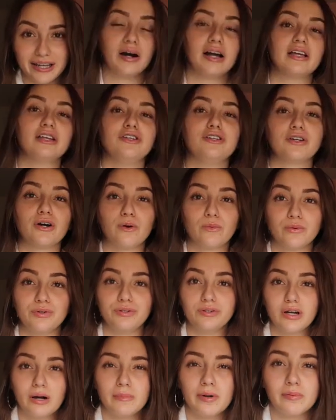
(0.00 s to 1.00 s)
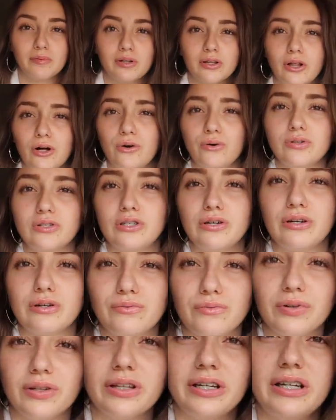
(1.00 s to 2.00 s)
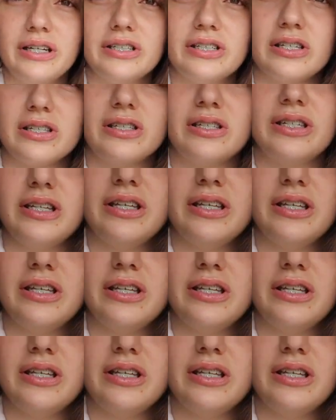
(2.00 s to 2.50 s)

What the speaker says: But you know, when you come up close, you can really just